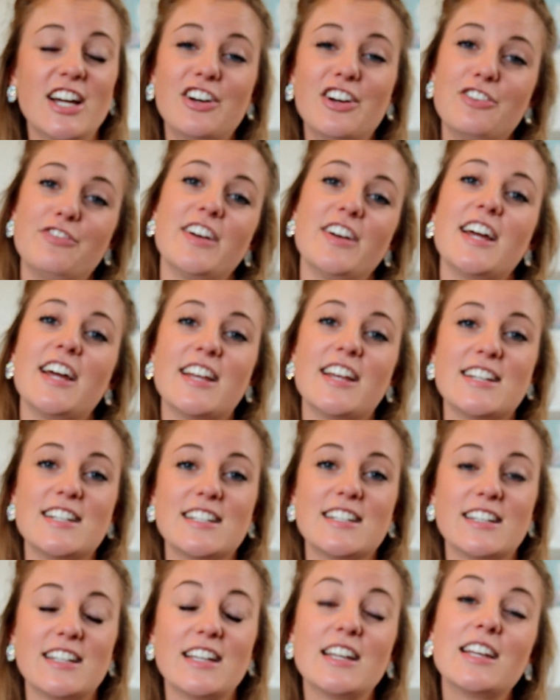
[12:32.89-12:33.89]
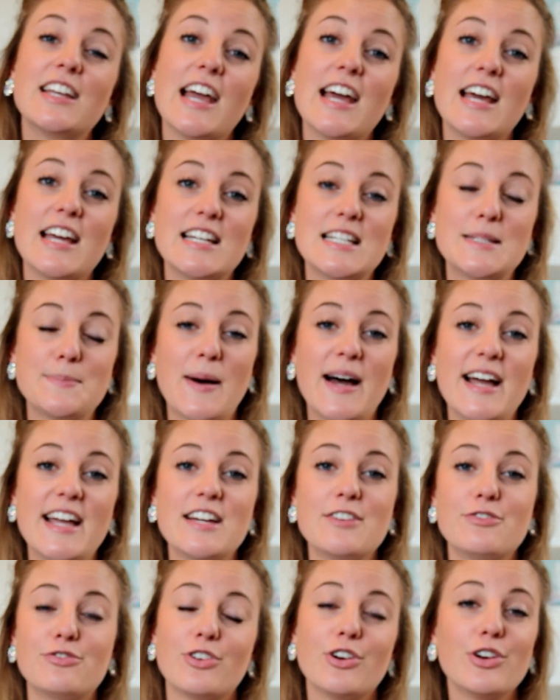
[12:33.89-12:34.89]
out of it and get
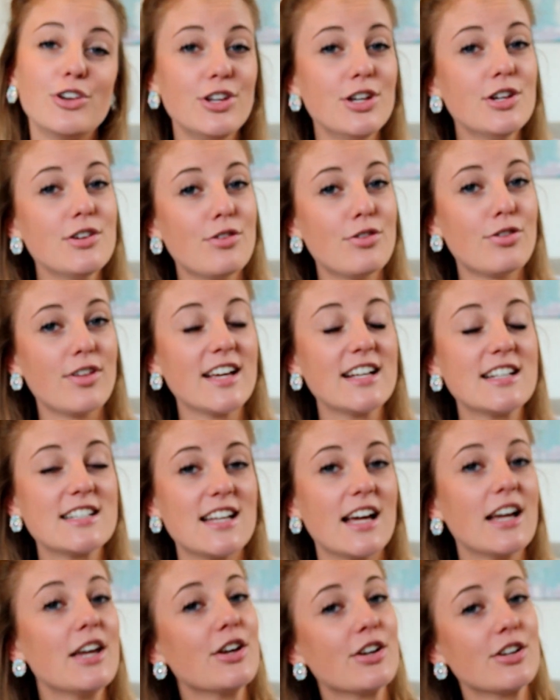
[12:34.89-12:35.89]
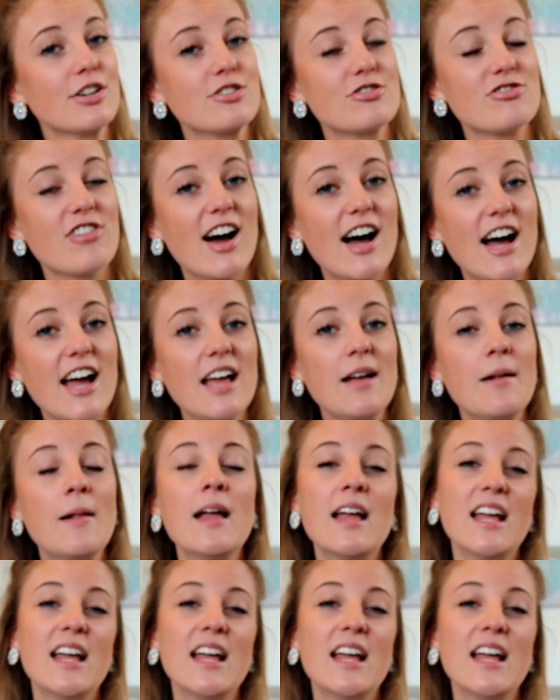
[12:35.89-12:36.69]
inspired for new things that you can try.